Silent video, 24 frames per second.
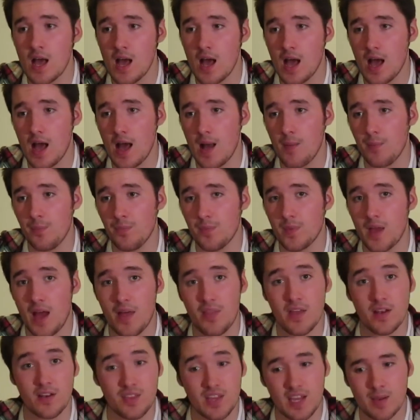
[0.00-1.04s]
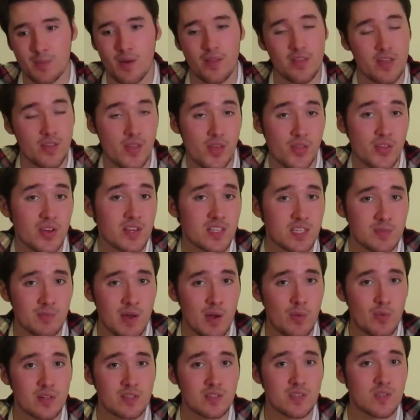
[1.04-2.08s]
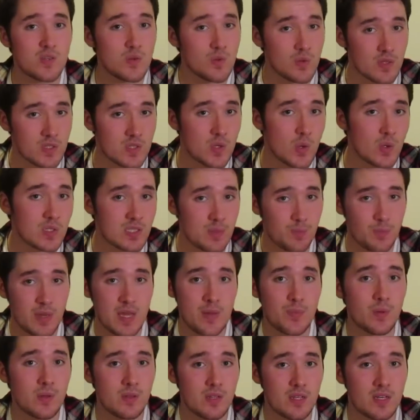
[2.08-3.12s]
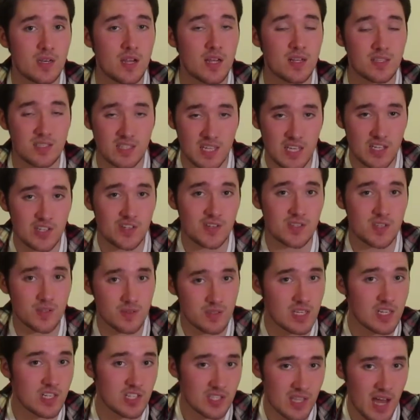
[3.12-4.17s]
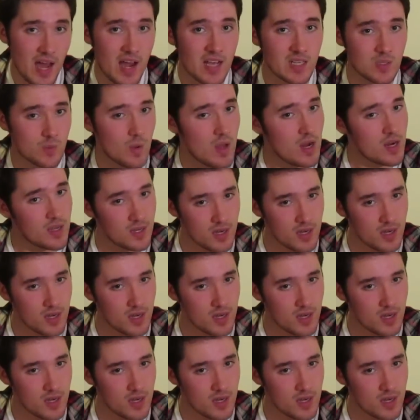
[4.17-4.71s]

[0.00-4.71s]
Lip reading: And then think about the other things you might want to do and talk to people and teachers who teach that as well.